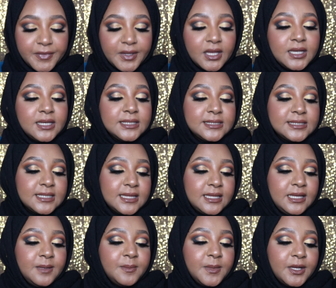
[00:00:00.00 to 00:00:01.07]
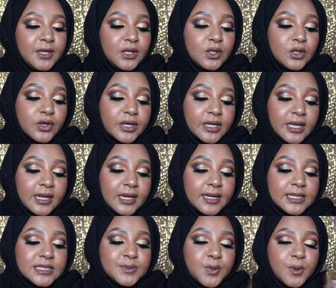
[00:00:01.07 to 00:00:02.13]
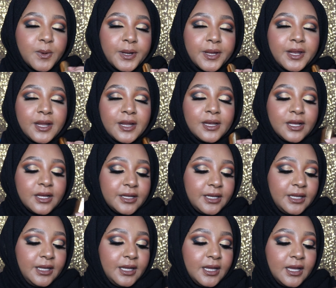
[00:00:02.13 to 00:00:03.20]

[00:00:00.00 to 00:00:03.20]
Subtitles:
is the Mielle Organics Pomegranate and Honey